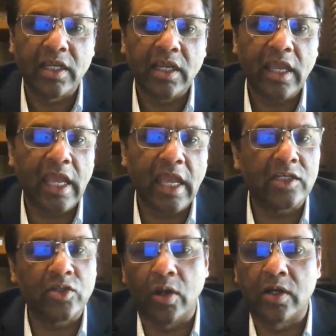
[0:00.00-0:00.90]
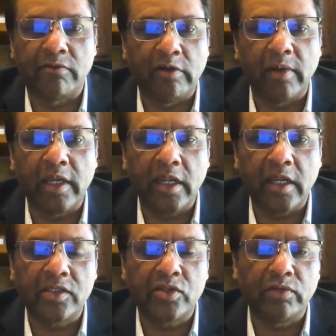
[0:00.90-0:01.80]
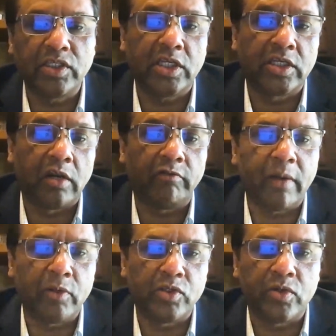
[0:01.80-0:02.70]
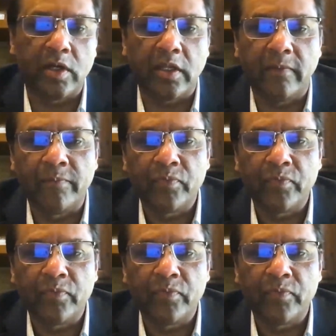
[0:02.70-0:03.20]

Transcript: And it's all driven by data. So we see a ton of opportunity.